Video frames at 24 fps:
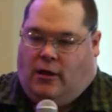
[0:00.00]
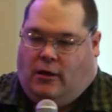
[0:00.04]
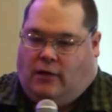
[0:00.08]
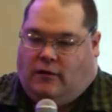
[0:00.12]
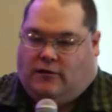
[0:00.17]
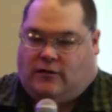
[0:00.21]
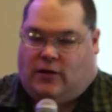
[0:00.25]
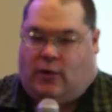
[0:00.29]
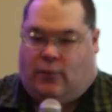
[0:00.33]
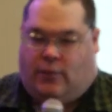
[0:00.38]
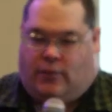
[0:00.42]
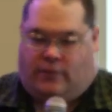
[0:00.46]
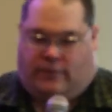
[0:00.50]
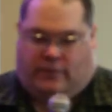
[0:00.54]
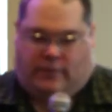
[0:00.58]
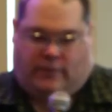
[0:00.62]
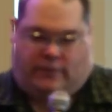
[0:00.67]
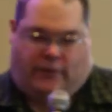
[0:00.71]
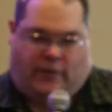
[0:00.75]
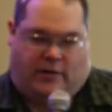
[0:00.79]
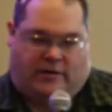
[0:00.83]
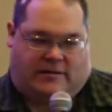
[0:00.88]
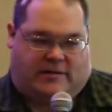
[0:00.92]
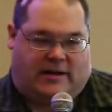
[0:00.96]
So the
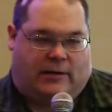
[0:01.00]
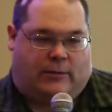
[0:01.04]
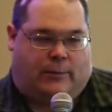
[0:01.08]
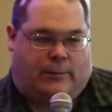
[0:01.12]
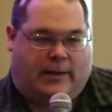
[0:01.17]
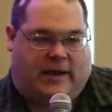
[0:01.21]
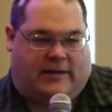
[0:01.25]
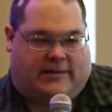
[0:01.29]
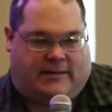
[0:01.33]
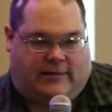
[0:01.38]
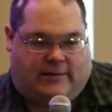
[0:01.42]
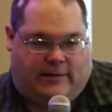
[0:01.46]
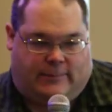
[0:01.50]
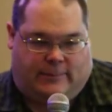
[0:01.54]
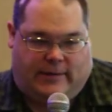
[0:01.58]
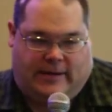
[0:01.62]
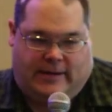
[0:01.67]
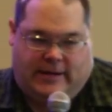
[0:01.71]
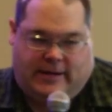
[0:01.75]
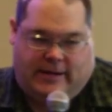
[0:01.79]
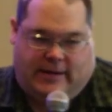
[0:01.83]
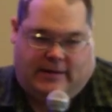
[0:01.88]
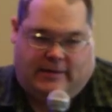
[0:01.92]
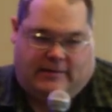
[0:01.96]
first thing would basically
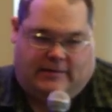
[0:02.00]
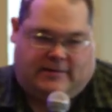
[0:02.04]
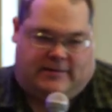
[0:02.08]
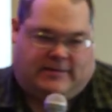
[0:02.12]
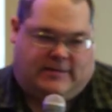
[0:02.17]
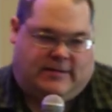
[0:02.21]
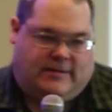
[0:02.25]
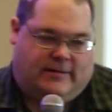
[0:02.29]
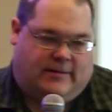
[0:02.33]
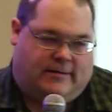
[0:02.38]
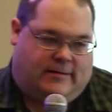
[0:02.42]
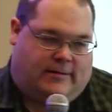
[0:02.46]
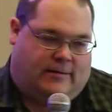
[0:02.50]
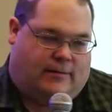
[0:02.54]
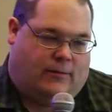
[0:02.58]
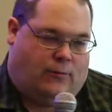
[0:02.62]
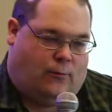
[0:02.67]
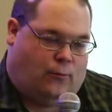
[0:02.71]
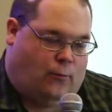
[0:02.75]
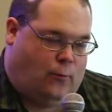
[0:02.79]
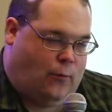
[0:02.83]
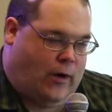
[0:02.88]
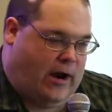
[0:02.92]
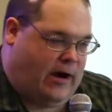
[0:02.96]
be is,
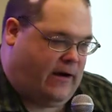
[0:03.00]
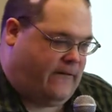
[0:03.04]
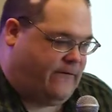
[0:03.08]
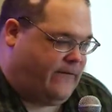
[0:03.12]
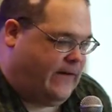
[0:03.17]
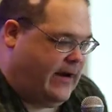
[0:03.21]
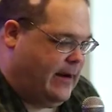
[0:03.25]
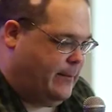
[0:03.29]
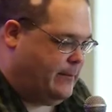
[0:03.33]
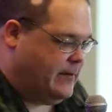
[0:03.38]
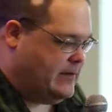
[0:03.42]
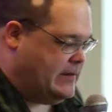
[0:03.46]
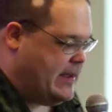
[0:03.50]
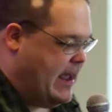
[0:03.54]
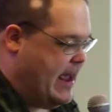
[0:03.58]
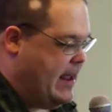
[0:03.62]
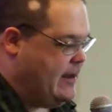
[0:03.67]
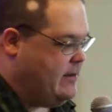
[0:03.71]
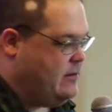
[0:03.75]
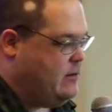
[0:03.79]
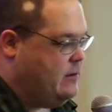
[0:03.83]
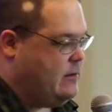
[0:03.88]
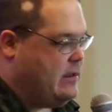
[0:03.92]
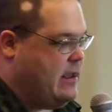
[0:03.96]
wireframes
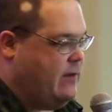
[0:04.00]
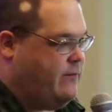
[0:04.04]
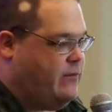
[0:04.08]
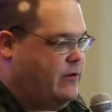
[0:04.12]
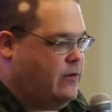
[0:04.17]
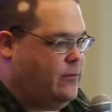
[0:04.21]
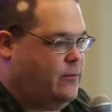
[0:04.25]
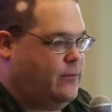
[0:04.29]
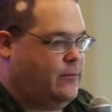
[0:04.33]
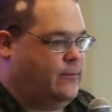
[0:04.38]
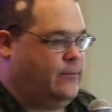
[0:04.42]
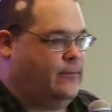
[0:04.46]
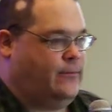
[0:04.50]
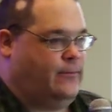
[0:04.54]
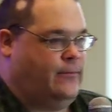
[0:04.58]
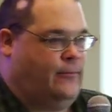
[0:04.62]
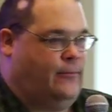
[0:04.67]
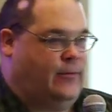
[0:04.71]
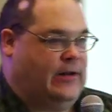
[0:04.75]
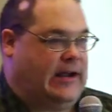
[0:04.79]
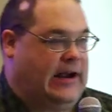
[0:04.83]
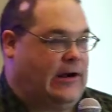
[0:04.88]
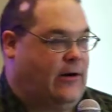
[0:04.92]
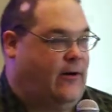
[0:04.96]
tend to give you
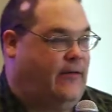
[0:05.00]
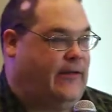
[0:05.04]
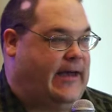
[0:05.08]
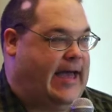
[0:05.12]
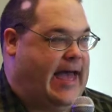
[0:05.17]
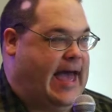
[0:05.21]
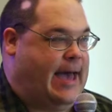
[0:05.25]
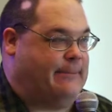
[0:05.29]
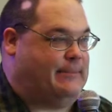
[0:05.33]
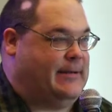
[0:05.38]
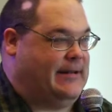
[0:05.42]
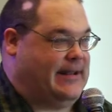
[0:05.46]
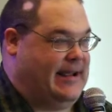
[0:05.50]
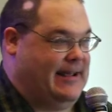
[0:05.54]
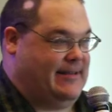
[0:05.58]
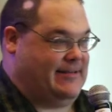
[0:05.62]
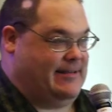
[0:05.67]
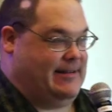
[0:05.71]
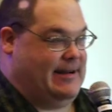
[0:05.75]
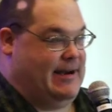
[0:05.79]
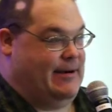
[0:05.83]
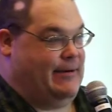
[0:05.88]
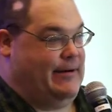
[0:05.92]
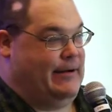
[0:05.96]
what I call the happy day
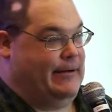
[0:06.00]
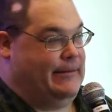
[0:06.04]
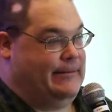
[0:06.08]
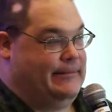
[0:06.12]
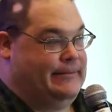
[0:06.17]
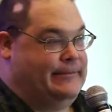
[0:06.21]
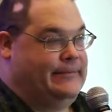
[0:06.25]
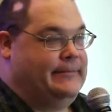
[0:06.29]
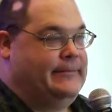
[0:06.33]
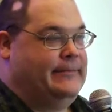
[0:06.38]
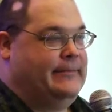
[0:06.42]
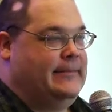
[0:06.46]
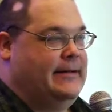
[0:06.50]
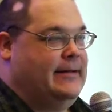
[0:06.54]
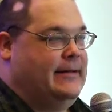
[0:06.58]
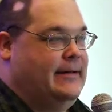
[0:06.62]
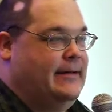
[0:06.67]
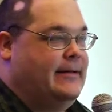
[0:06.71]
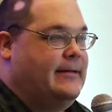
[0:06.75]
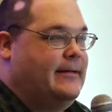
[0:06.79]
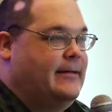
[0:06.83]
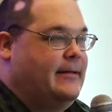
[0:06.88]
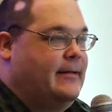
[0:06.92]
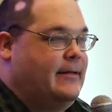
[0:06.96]
scenario.
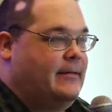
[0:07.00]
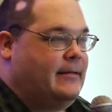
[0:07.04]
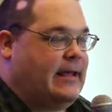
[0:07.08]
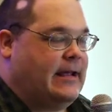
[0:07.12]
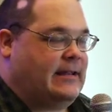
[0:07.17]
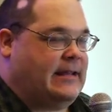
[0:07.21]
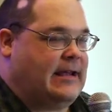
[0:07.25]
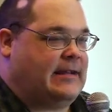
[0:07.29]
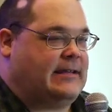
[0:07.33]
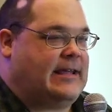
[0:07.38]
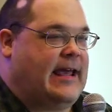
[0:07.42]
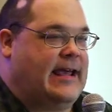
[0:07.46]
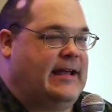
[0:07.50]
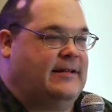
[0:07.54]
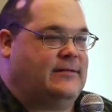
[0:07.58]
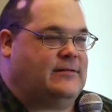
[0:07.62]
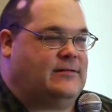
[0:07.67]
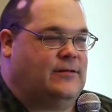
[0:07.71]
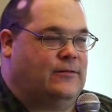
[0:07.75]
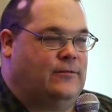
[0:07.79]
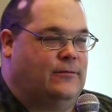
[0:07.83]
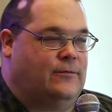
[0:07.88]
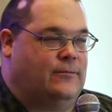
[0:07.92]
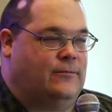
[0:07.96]
They tend
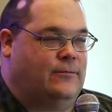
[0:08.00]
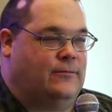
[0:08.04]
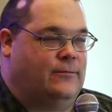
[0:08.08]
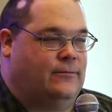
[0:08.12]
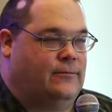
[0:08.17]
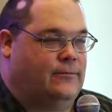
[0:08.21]
to